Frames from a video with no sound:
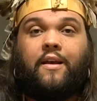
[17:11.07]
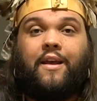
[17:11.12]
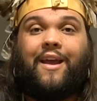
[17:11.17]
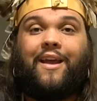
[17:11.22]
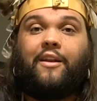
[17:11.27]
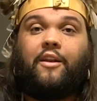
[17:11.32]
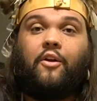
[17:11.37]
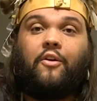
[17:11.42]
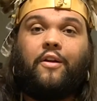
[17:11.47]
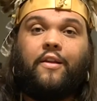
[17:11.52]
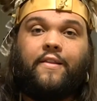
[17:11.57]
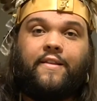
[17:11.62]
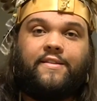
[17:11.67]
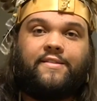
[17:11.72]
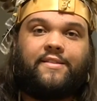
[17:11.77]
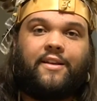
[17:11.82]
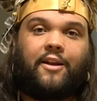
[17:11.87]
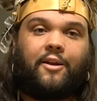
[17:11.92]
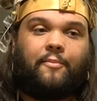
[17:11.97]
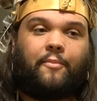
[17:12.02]
And during
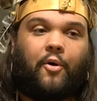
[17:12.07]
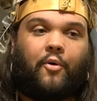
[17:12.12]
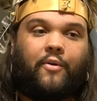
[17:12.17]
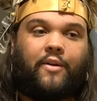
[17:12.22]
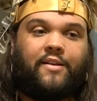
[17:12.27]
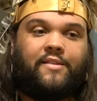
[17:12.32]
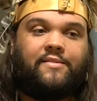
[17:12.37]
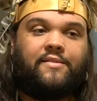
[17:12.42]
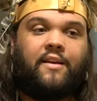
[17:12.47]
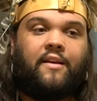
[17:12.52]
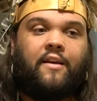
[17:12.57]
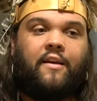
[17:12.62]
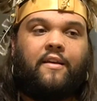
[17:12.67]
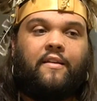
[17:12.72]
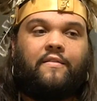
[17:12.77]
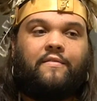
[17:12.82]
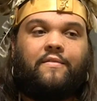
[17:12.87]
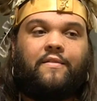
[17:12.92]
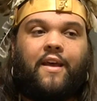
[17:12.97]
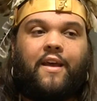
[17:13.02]
these ceremonies,
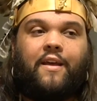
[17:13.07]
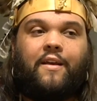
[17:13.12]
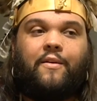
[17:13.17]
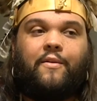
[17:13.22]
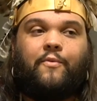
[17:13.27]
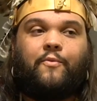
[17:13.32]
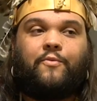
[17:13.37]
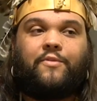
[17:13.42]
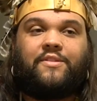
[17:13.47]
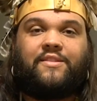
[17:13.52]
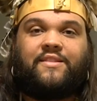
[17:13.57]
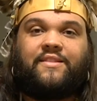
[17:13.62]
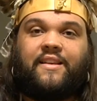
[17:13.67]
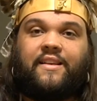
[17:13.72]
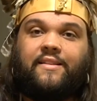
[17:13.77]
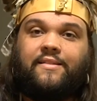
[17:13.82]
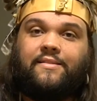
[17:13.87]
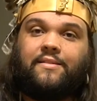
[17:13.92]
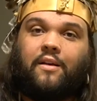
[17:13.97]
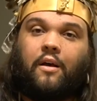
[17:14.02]
they would
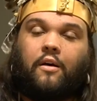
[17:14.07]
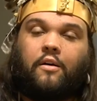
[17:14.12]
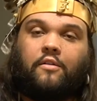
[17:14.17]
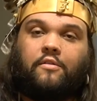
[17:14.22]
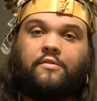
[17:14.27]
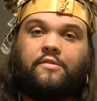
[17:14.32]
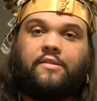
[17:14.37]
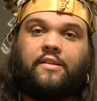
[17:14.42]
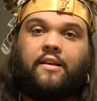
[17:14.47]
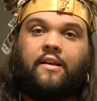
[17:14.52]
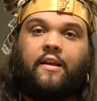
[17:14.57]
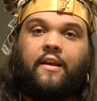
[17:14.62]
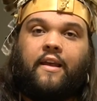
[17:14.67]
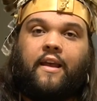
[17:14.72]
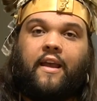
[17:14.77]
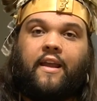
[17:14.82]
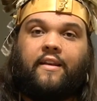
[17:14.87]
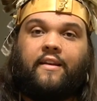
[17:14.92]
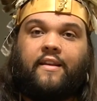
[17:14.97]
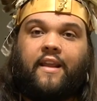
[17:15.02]
sing songs
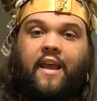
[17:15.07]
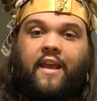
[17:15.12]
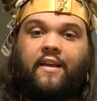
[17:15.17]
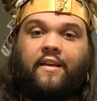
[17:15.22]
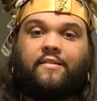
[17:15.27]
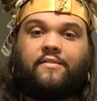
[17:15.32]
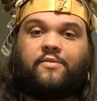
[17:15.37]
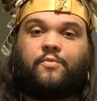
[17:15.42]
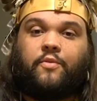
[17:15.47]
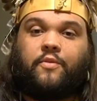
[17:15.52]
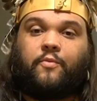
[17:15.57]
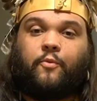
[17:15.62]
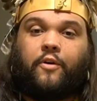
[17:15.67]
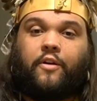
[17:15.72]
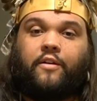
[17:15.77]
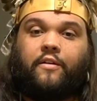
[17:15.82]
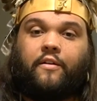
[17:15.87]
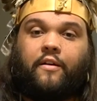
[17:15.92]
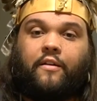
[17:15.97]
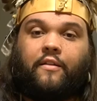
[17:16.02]
and dance with
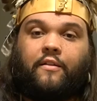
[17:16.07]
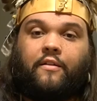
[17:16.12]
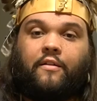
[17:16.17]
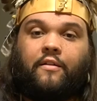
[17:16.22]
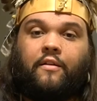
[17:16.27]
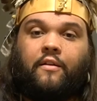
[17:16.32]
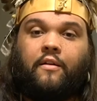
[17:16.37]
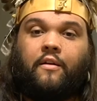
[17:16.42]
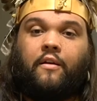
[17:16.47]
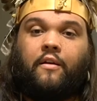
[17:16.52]
one another